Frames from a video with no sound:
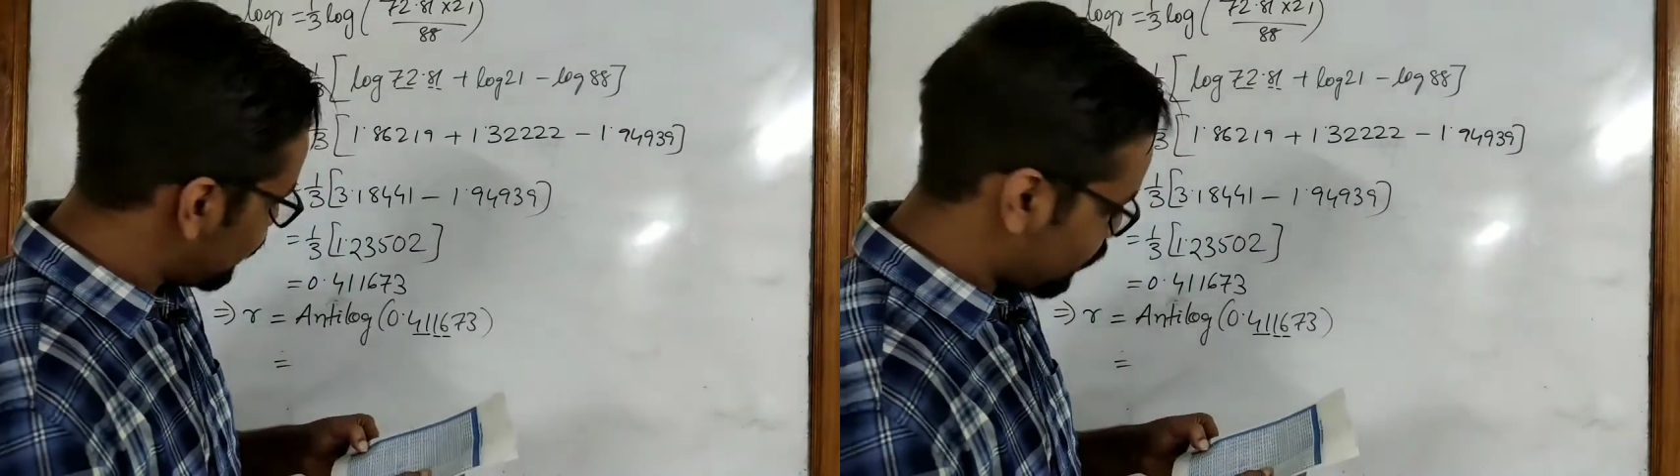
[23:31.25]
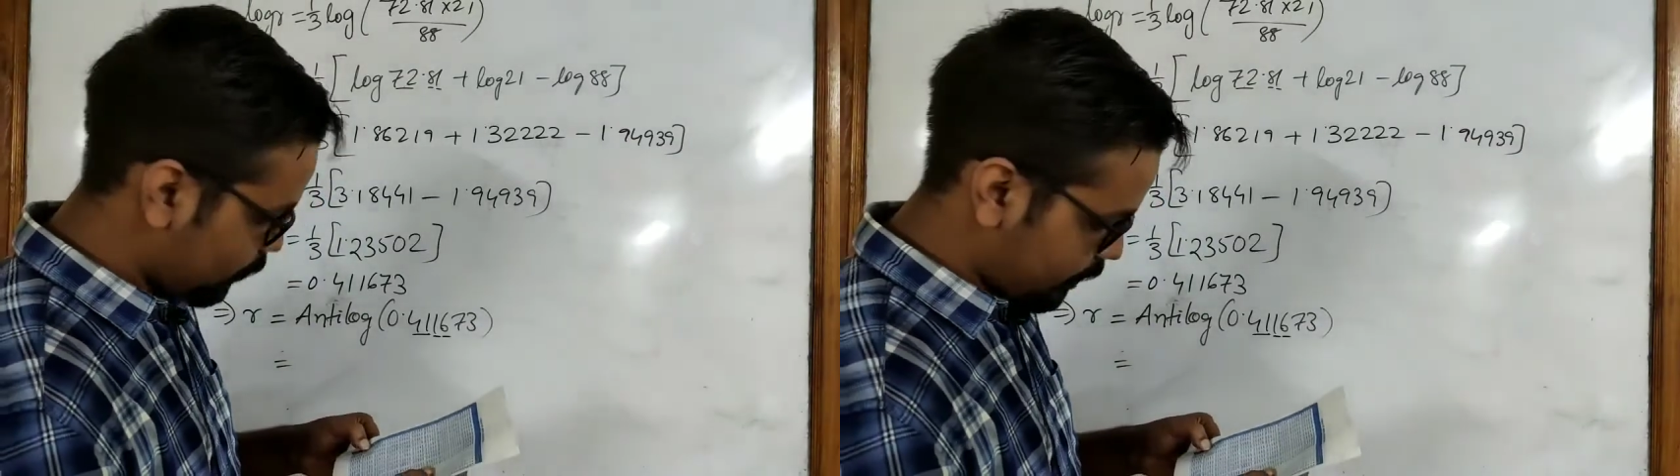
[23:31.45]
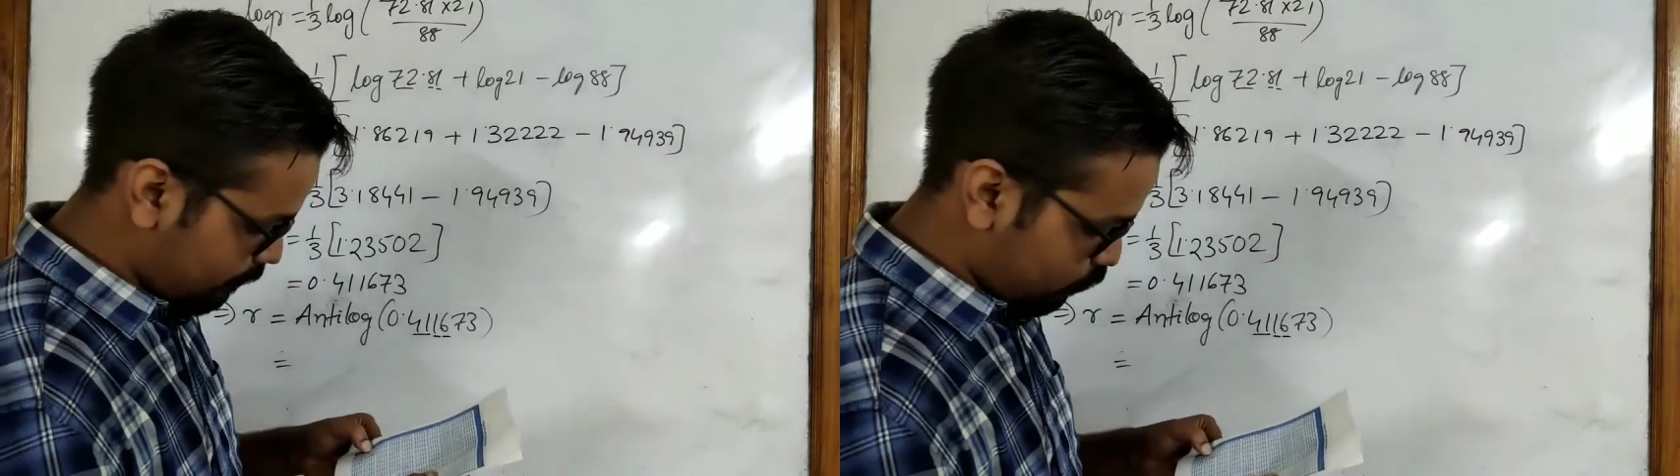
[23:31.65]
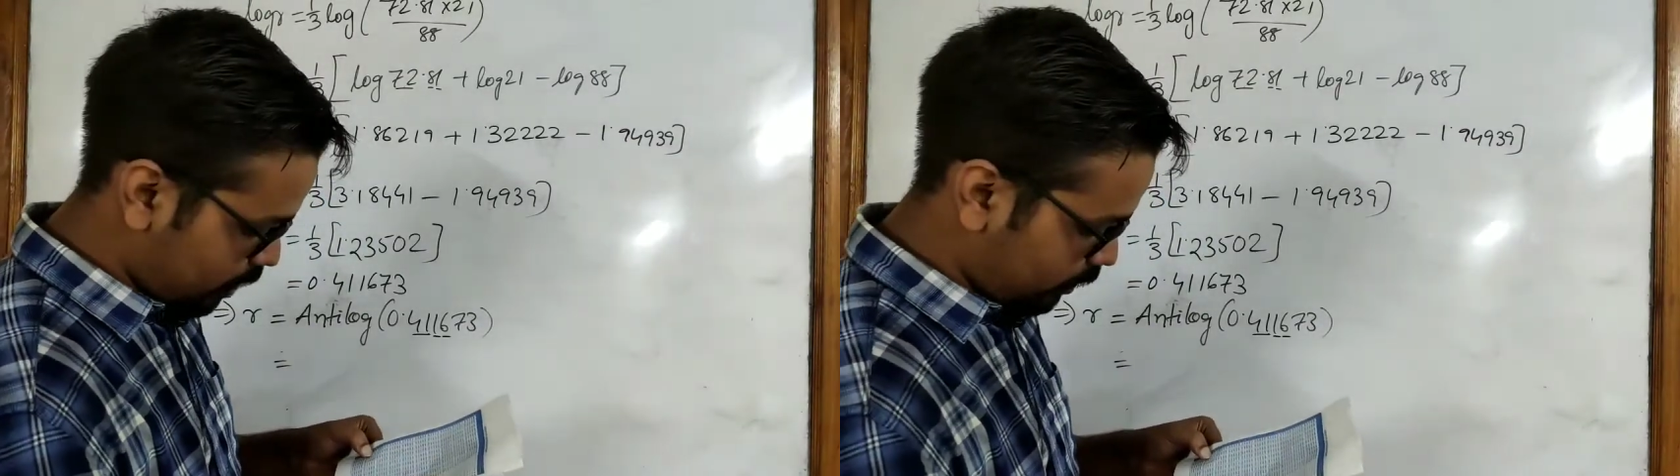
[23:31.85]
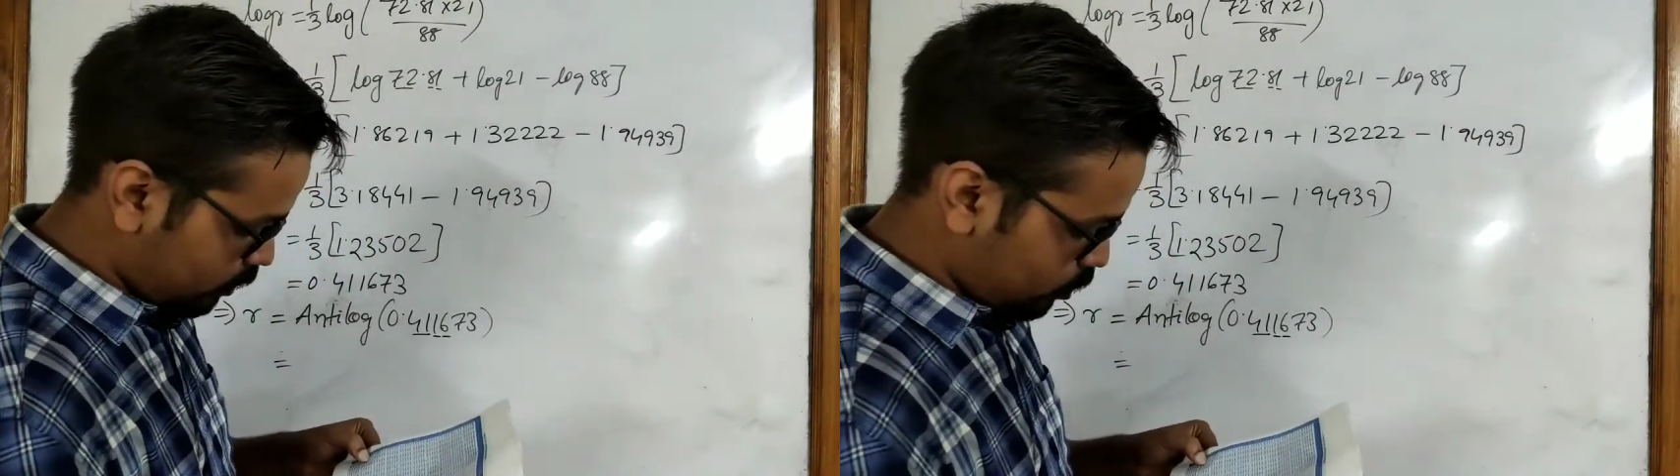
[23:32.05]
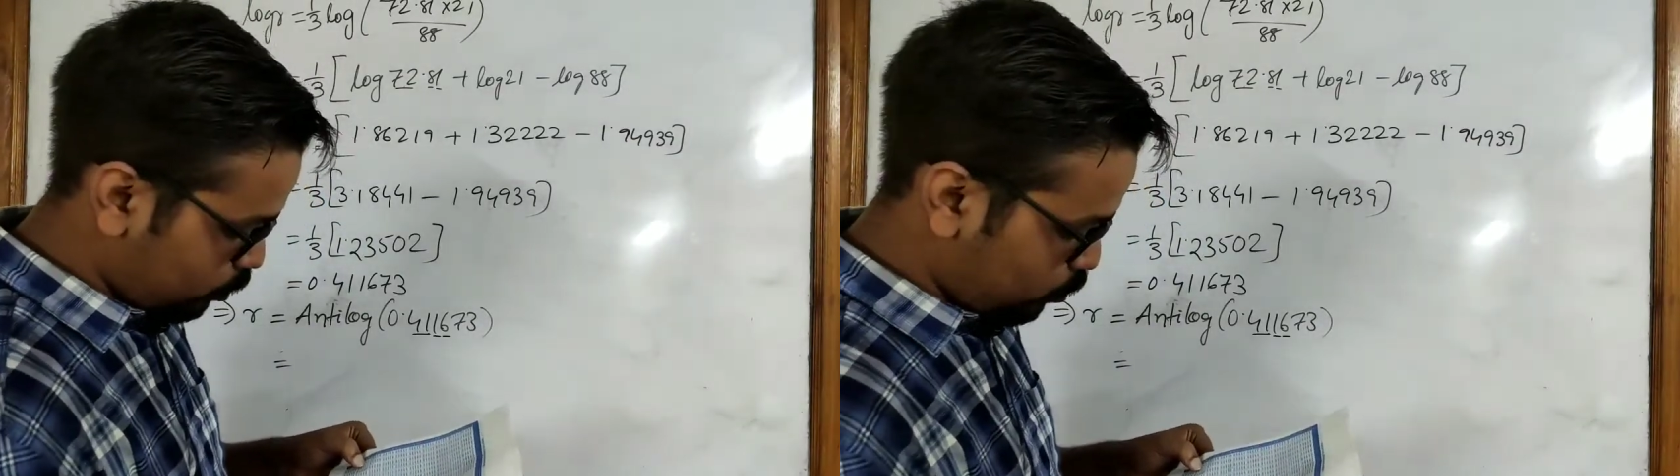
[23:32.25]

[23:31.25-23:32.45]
and we have 1,